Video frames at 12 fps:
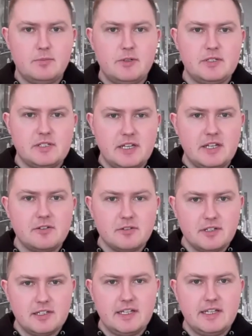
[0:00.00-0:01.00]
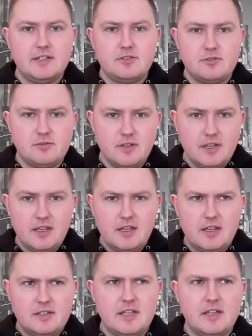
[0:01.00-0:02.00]
but secretly,
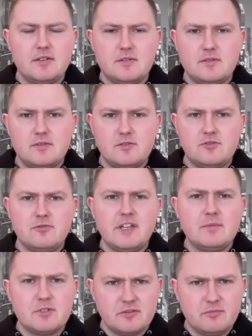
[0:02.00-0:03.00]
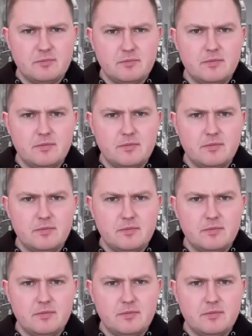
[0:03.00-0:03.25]
is it dreams of?